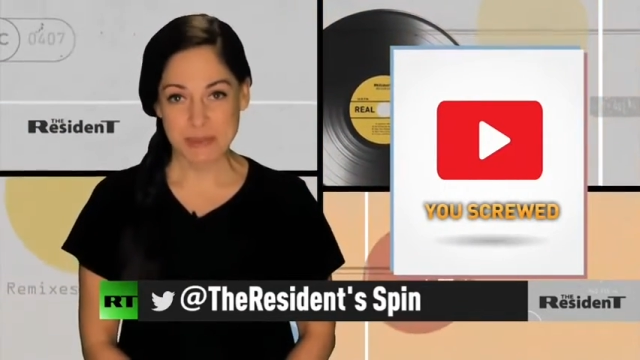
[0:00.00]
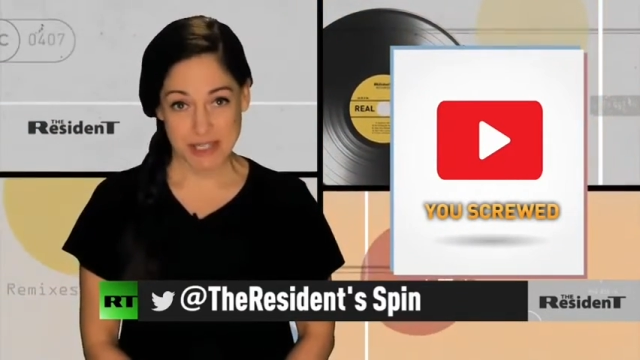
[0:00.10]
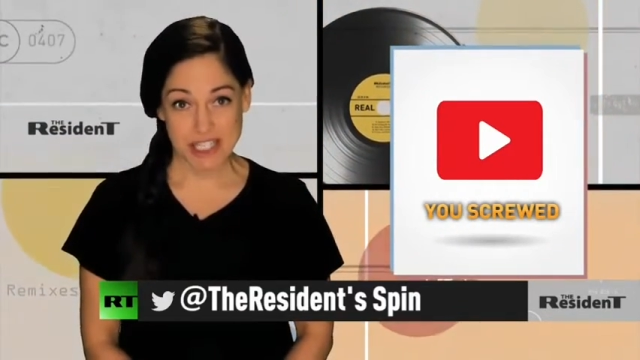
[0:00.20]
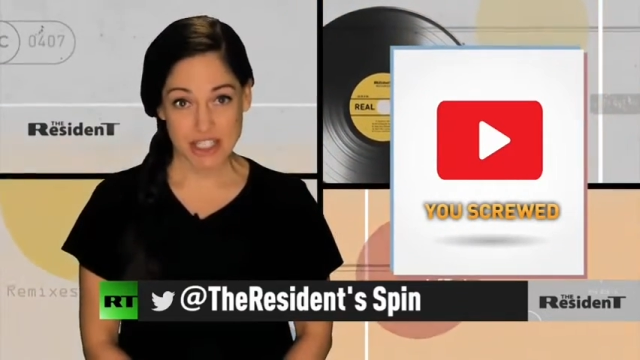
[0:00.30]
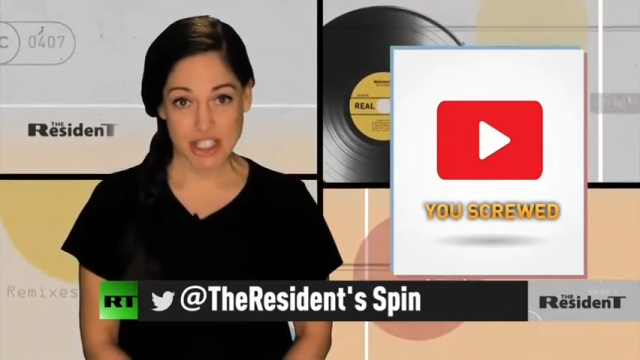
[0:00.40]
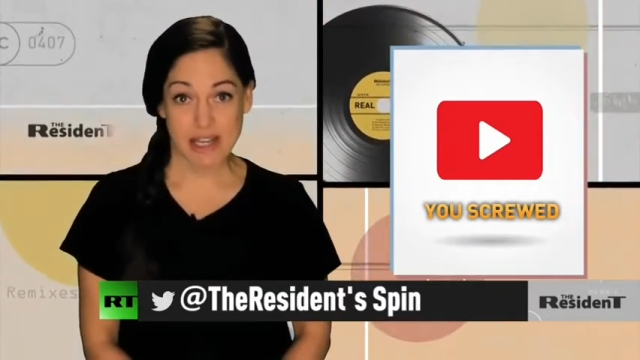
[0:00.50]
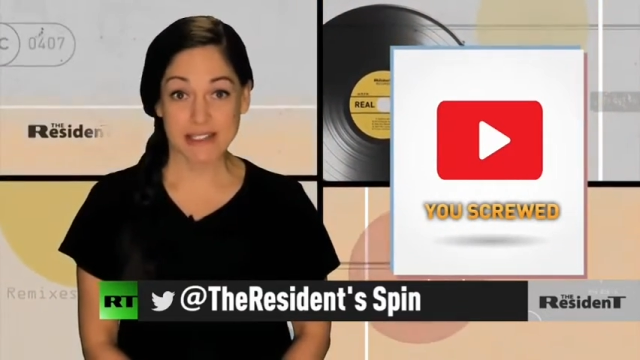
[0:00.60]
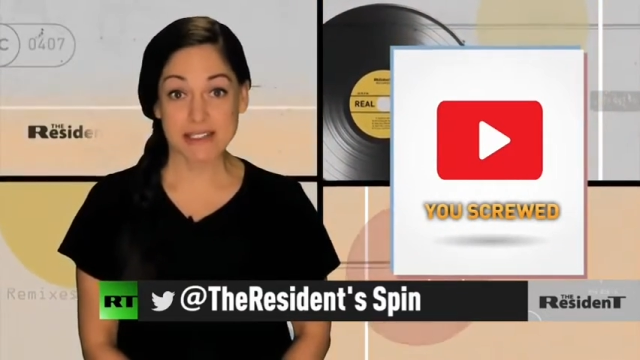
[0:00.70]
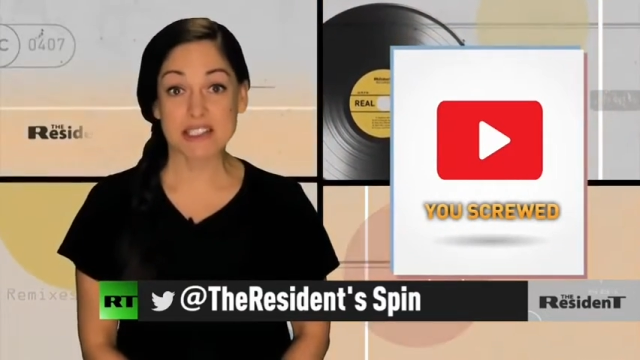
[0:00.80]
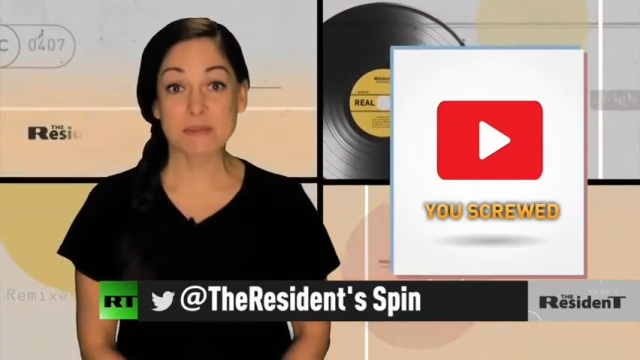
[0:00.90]
speech
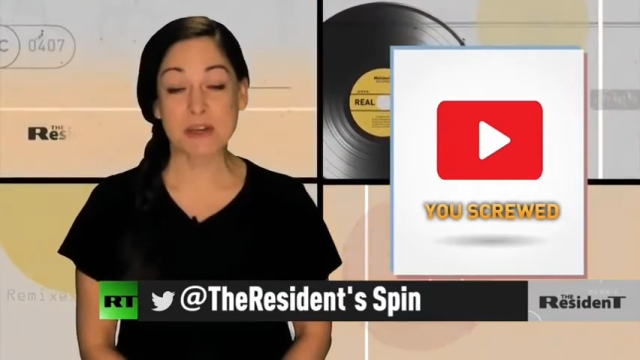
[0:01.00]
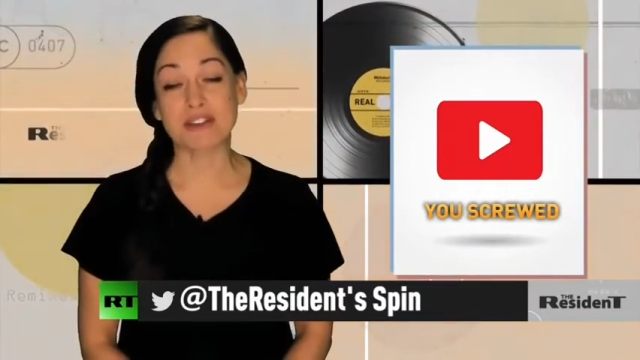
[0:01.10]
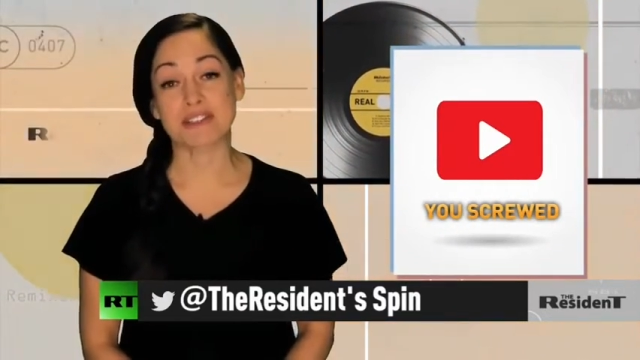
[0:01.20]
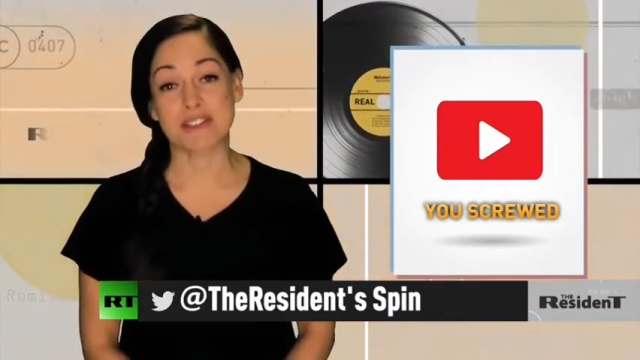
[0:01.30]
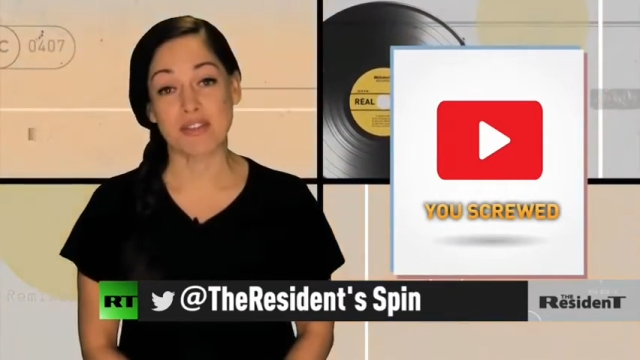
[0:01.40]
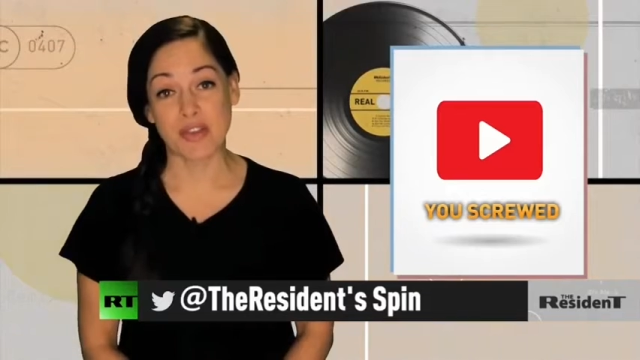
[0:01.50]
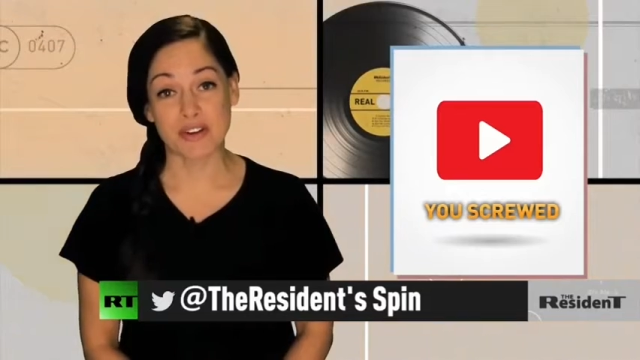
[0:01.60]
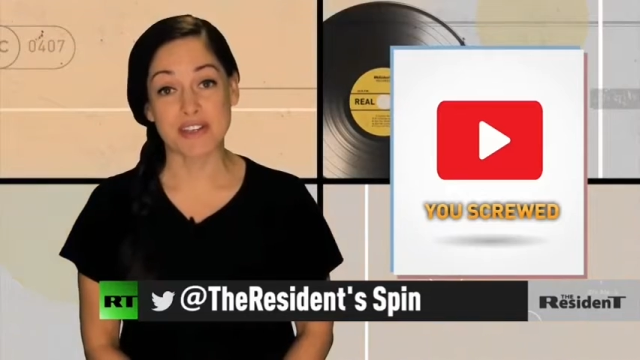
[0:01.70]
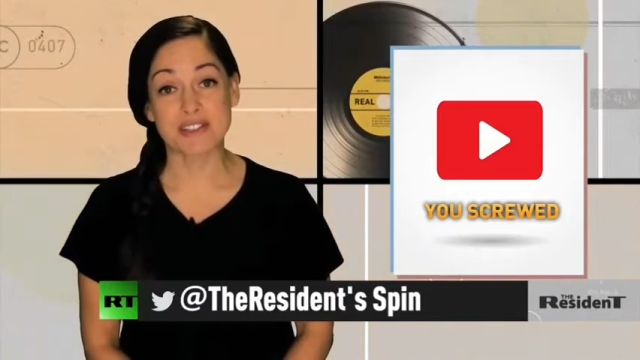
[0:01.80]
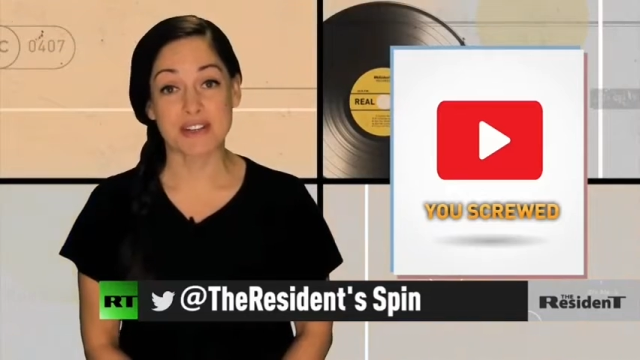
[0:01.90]
and conspiracy
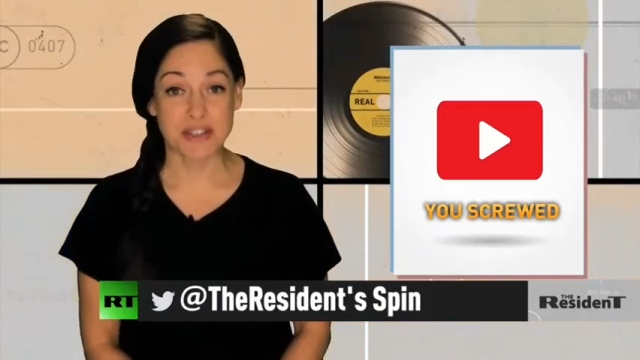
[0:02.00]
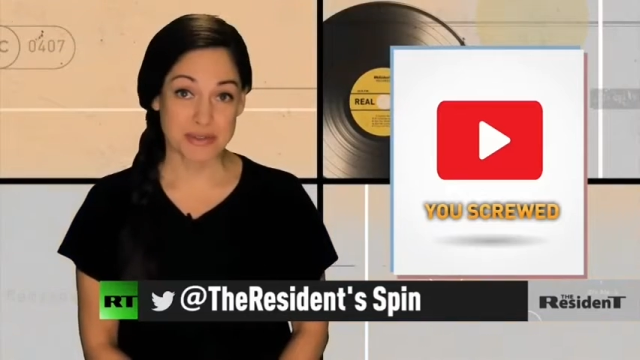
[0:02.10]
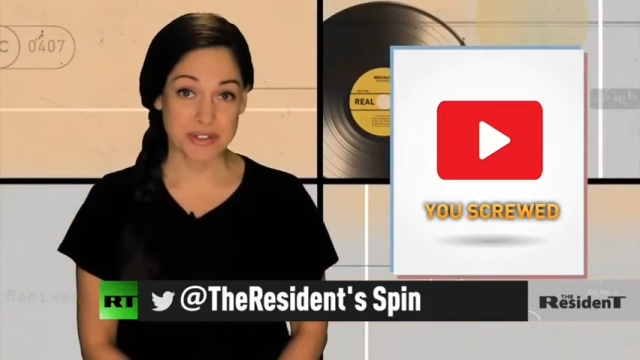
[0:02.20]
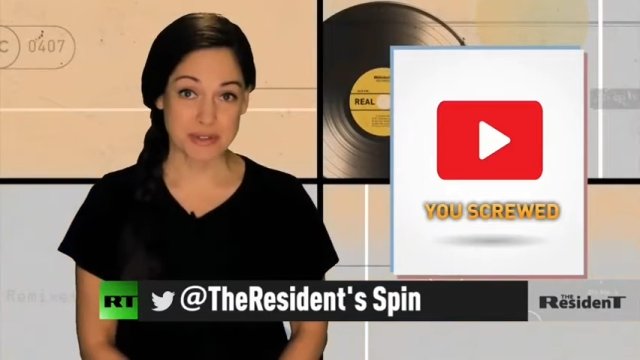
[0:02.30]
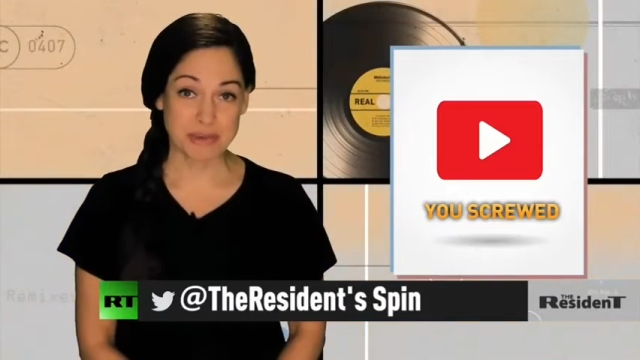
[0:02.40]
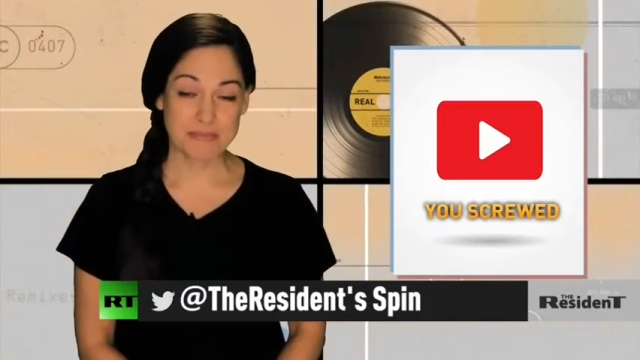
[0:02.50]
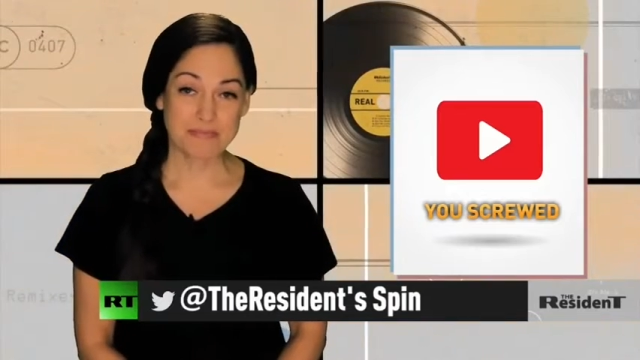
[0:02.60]
theories on YouTube.